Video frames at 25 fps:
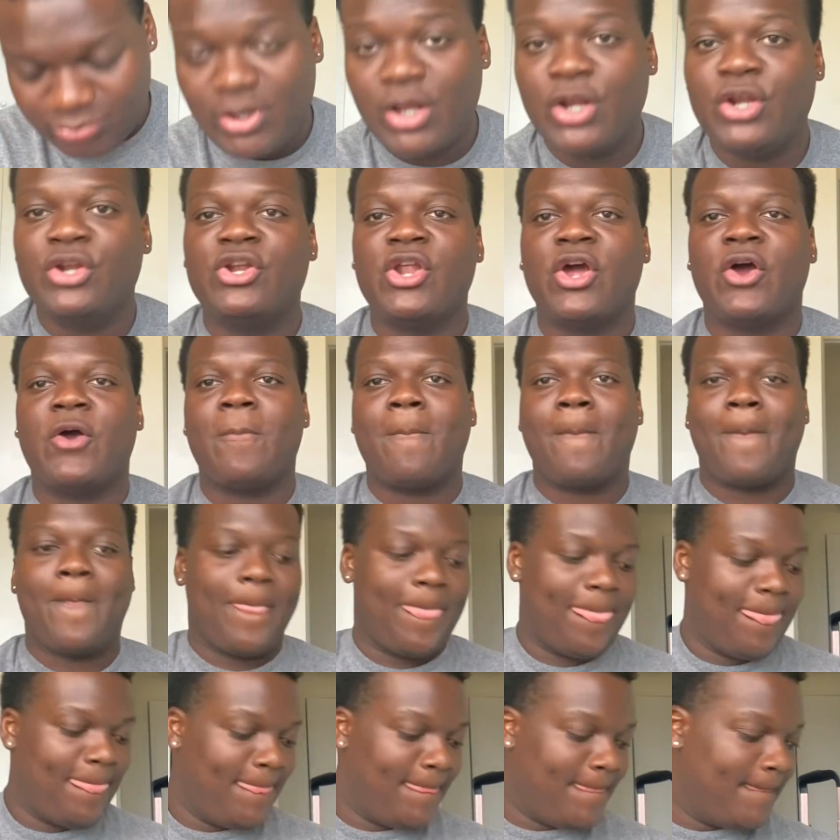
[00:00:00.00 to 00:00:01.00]
No.
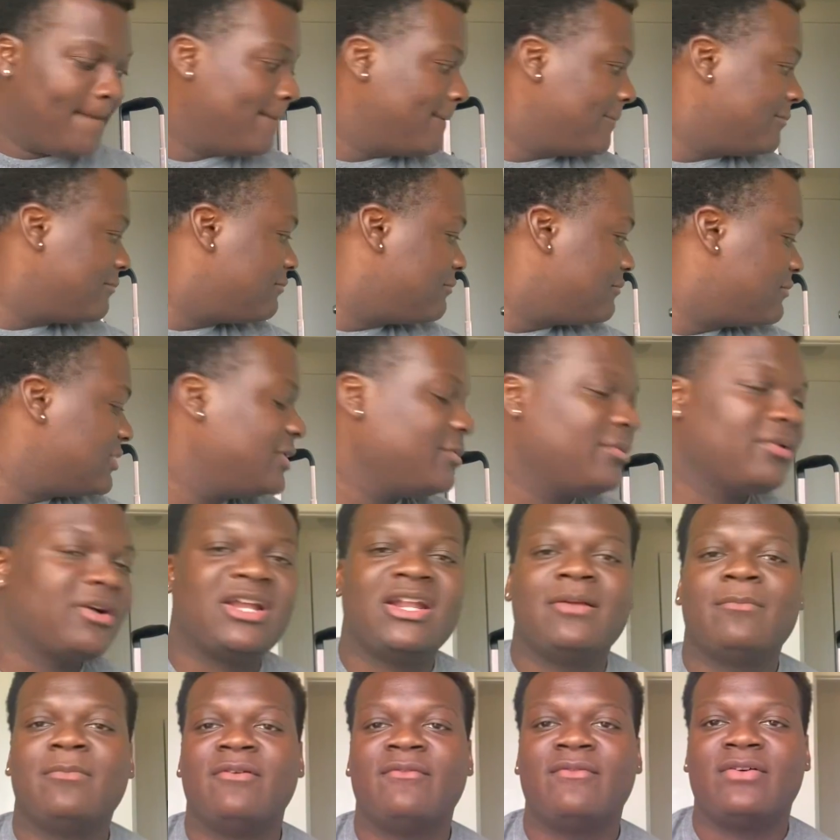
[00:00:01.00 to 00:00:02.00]
So we're
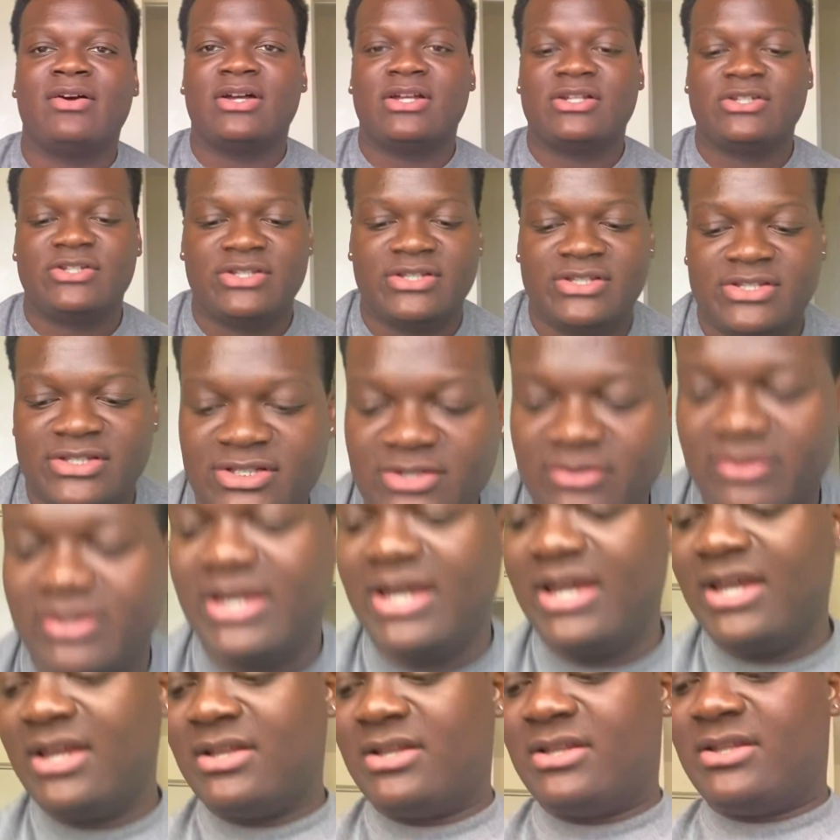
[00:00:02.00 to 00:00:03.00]
gonna move on to the
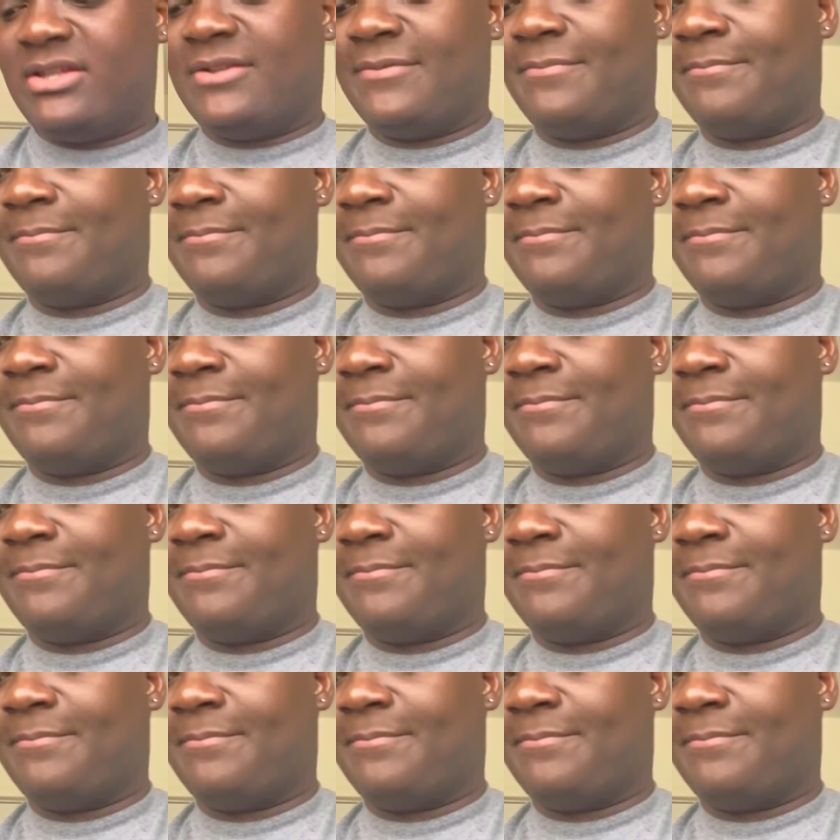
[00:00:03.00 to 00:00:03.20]
suitcase.